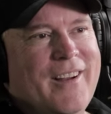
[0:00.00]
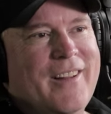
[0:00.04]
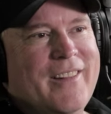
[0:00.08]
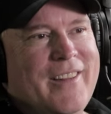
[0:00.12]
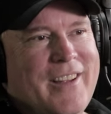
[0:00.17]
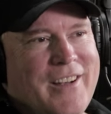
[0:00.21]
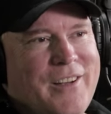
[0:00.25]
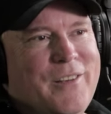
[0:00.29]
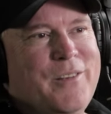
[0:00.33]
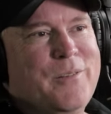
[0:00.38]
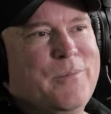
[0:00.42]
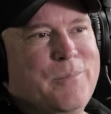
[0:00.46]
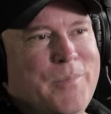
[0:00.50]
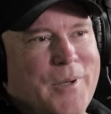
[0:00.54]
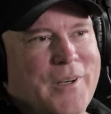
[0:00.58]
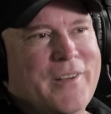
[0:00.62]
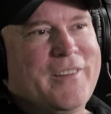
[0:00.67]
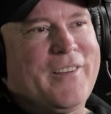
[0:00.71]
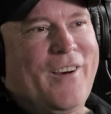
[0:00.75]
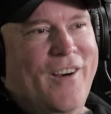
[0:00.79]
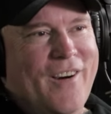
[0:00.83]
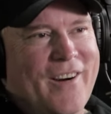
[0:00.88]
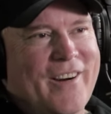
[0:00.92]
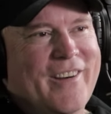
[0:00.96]
They do, but
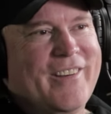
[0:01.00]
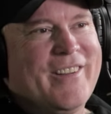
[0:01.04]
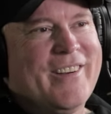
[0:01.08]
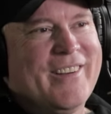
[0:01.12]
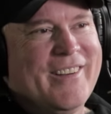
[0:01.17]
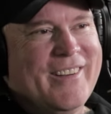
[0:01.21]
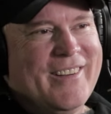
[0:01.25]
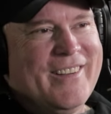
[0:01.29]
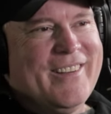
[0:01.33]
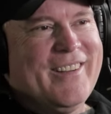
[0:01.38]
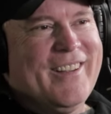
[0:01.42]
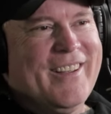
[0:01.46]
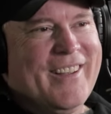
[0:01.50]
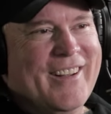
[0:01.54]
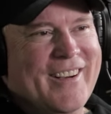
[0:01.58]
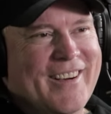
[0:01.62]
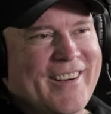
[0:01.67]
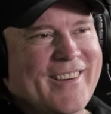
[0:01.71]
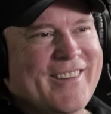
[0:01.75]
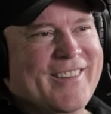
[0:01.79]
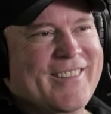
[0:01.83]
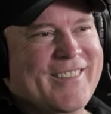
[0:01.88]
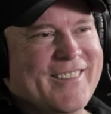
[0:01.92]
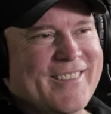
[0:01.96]
it's hard. It's you
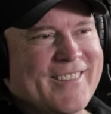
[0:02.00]
know,